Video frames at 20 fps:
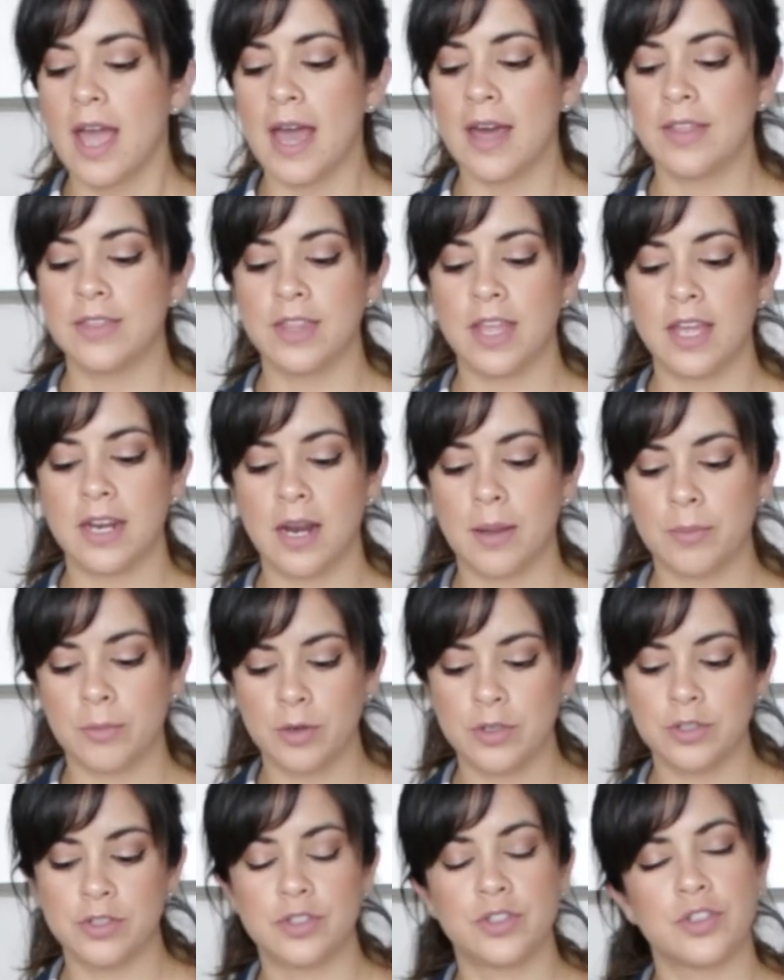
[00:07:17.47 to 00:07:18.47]
And then I'm
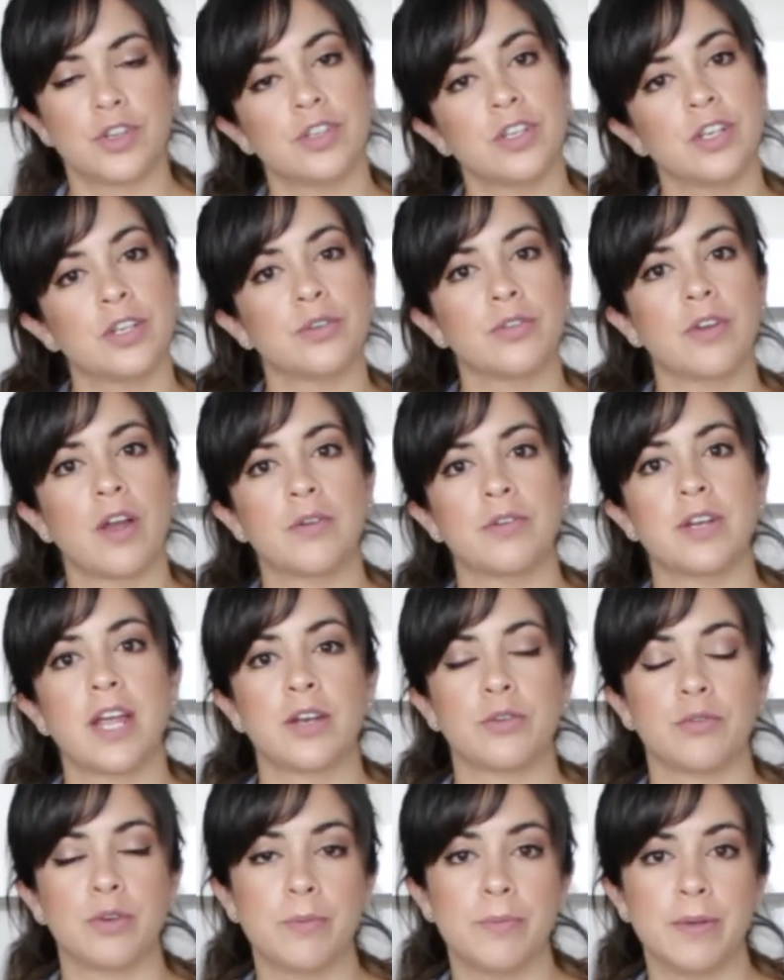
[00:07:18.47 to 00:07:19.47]
going to turn it around
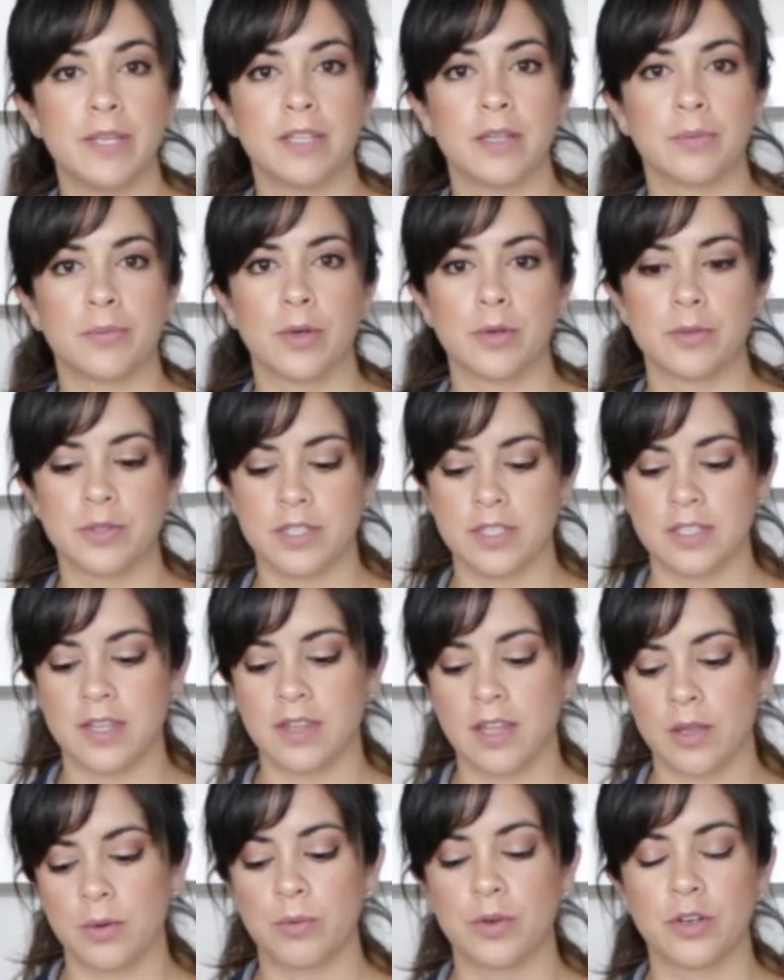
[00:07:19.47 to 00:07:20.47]
and repeat the process,
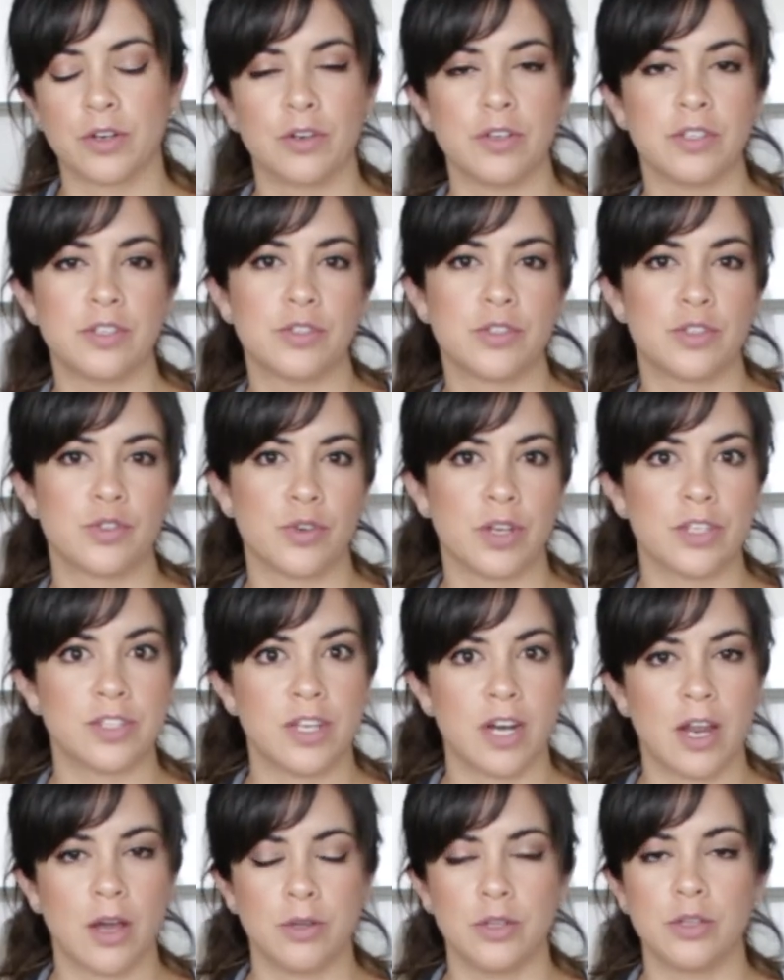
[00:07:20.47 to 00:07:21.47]
and then we're going to stretch
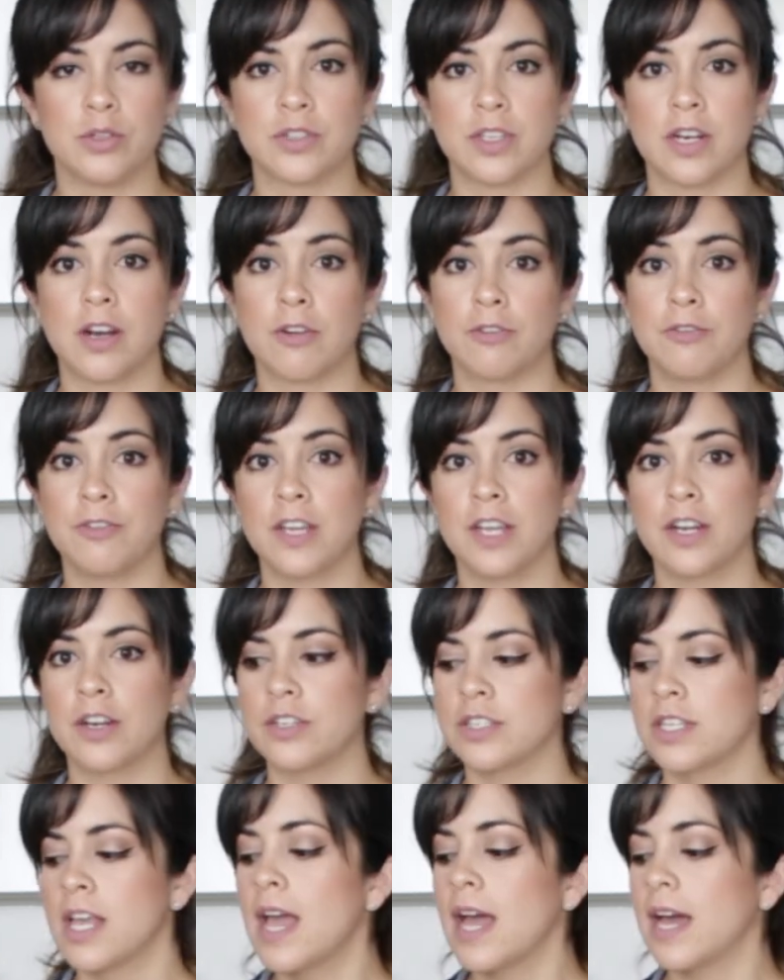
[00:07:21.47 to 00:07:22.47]
it out using our
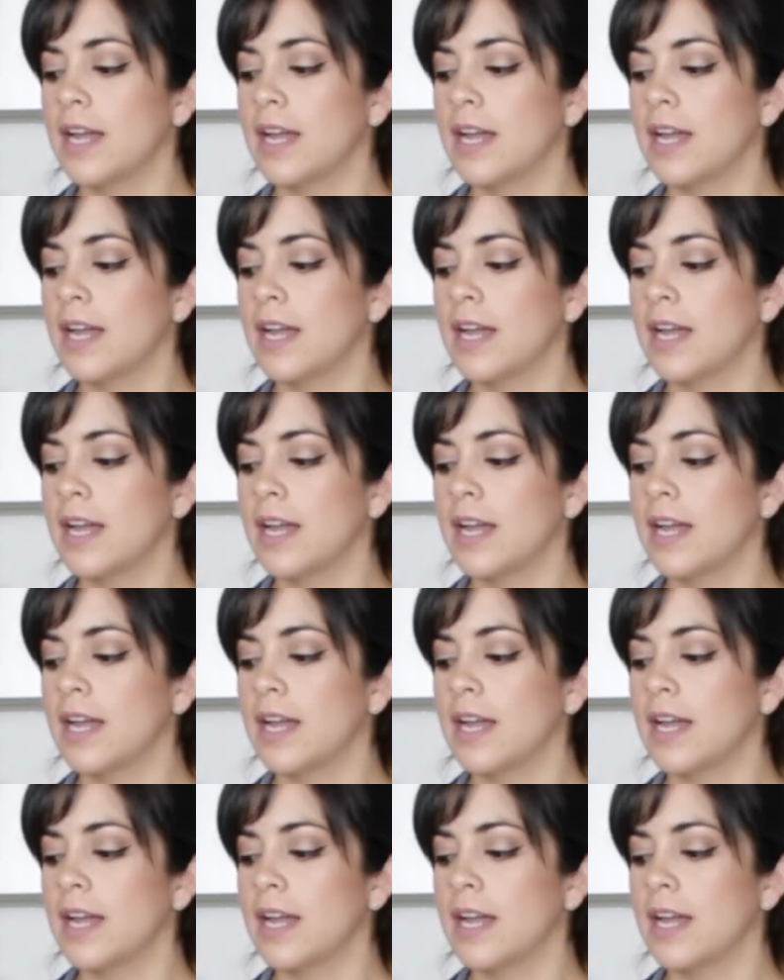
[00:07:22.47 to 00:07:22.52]
fingers.